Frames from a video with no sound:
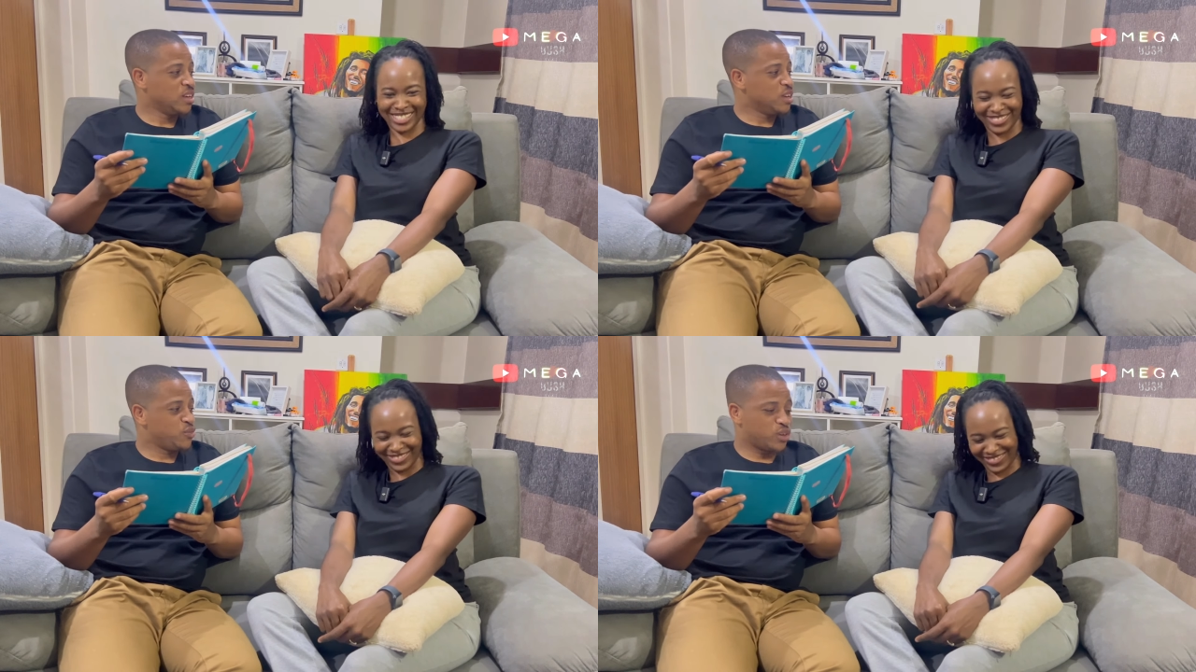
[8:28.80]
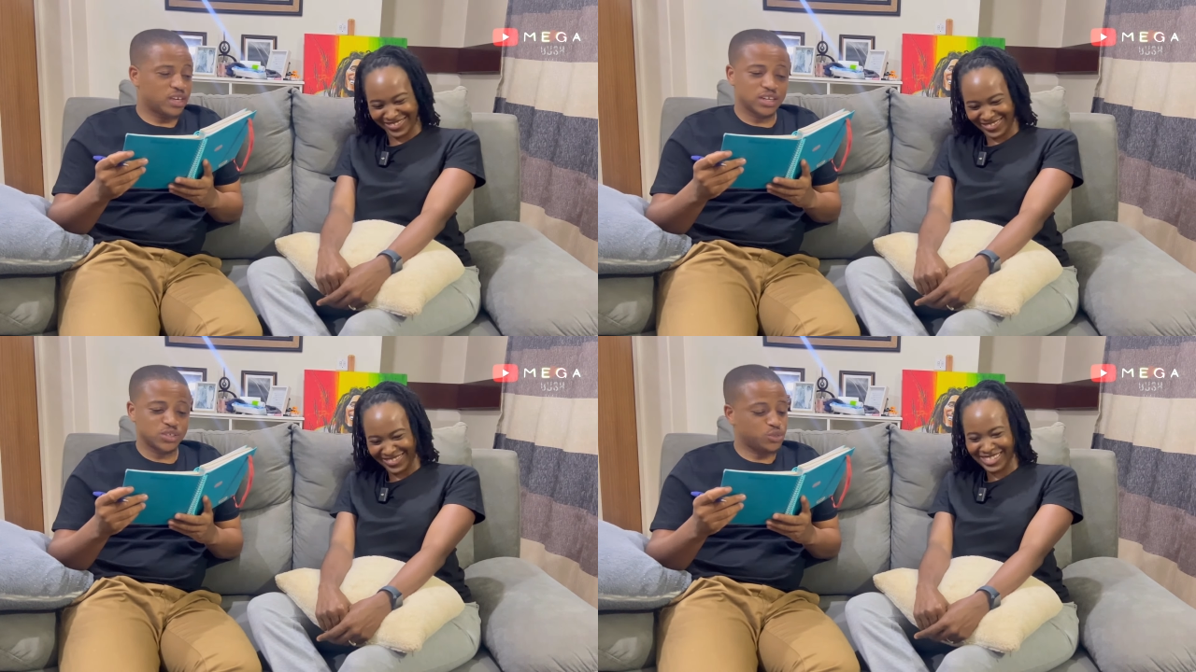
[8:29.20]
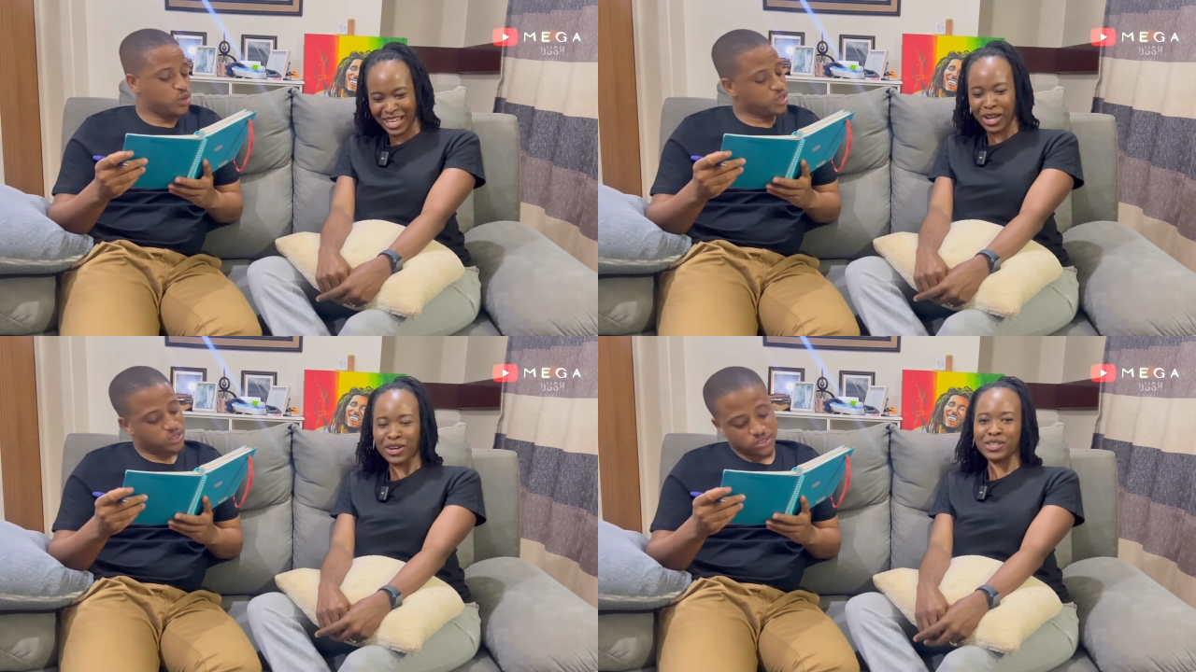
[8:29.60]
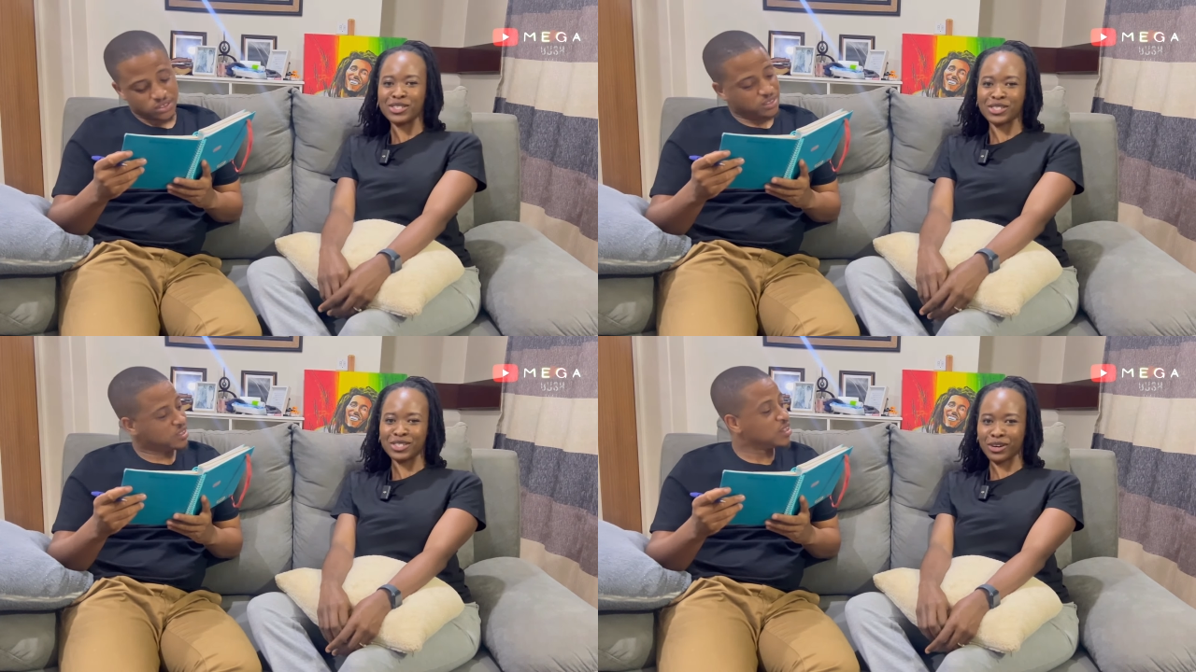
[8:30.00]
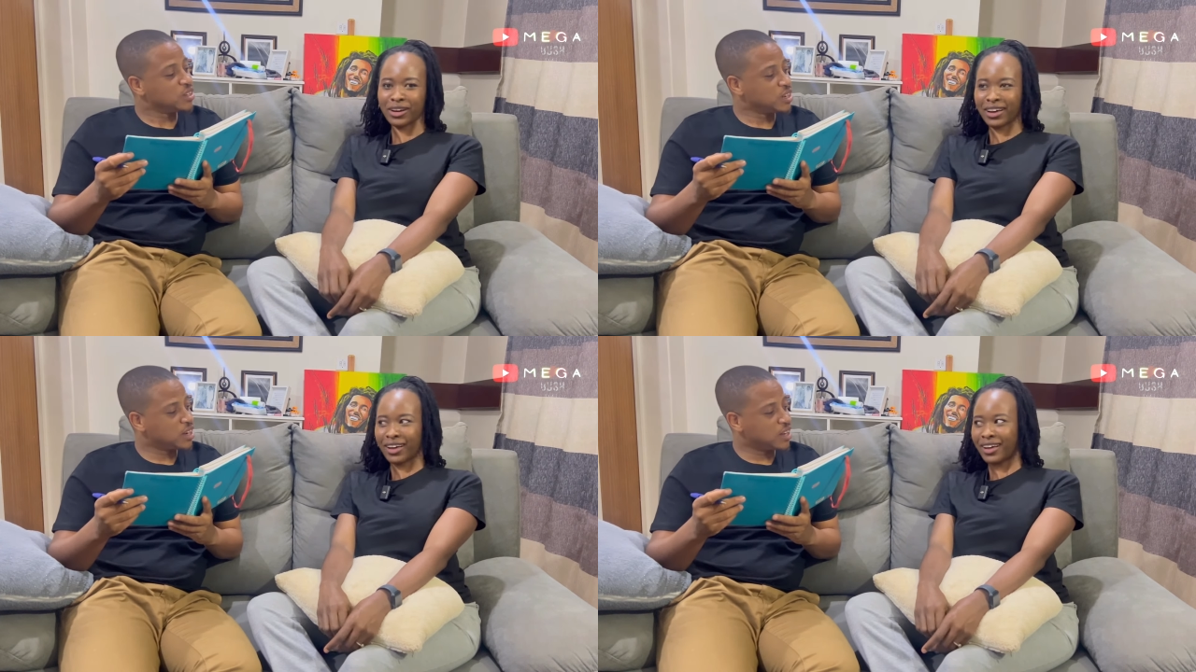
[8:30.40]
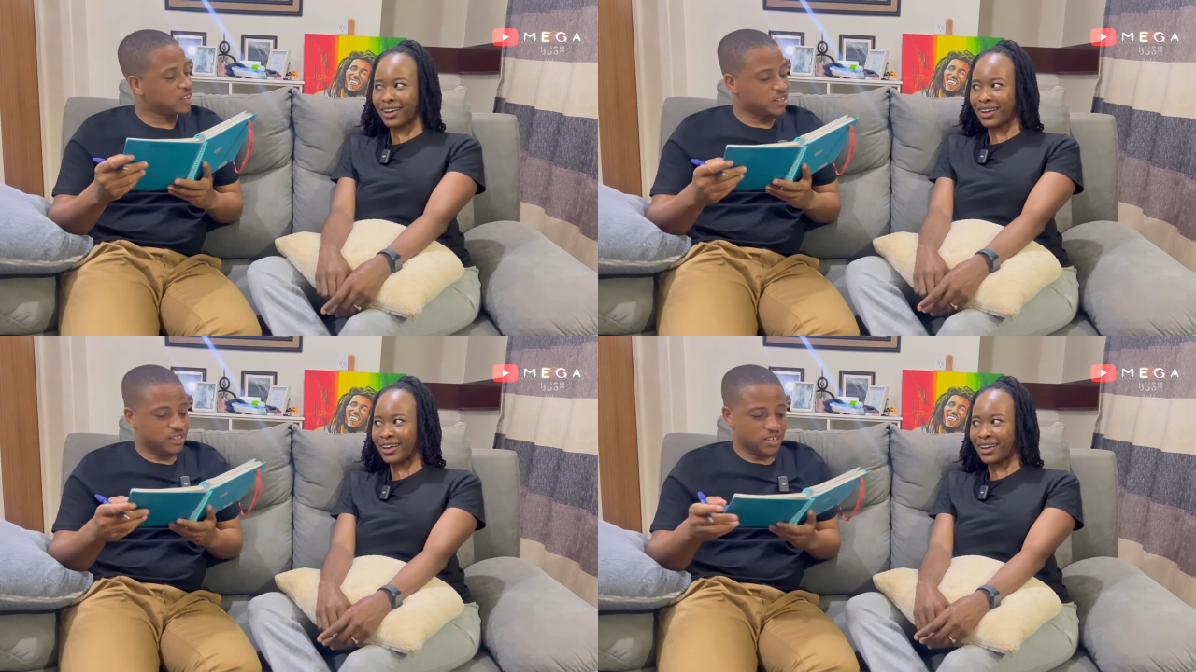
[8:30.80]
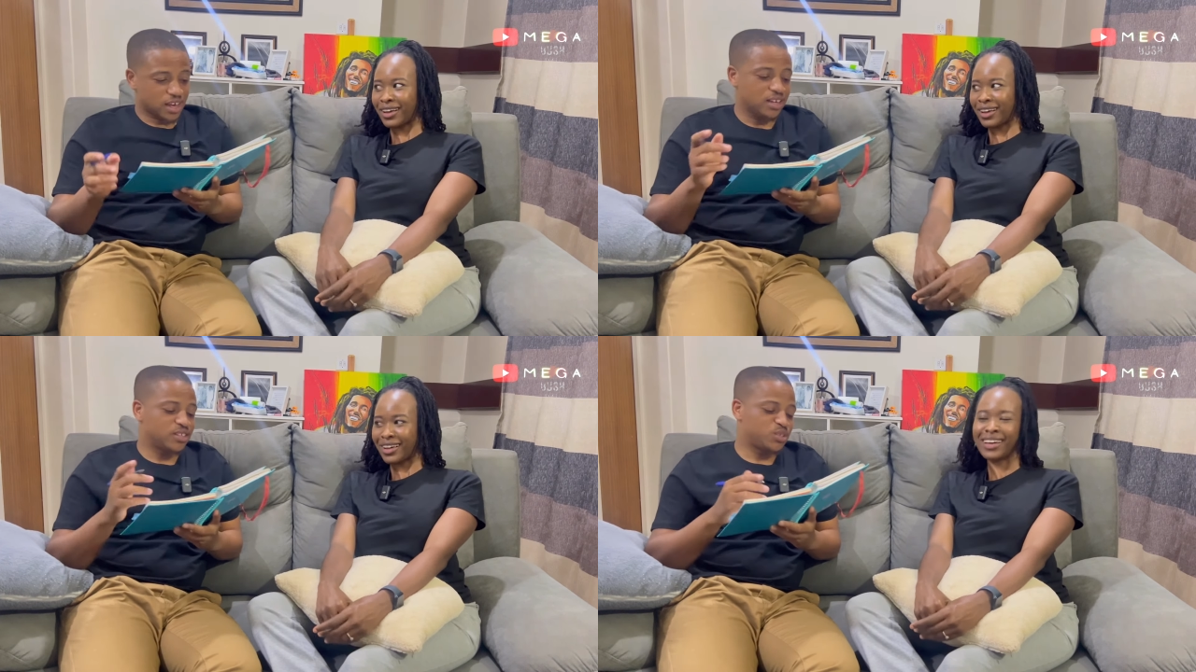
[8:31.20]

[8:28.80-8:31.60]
Speaker 1: if you get it wrong. Tonga. Yeah, it's